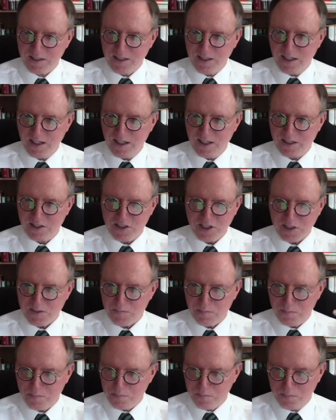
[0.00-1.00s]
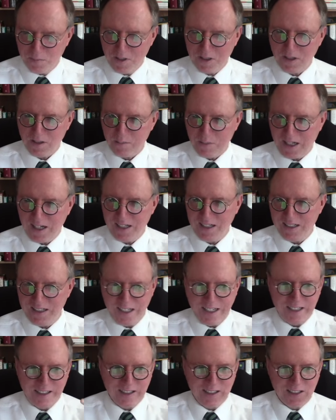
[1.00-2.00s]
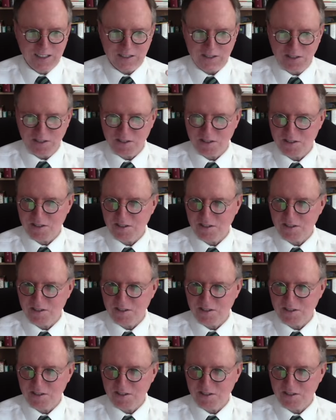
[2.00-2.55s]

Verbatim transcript: uh, just merely by an analytical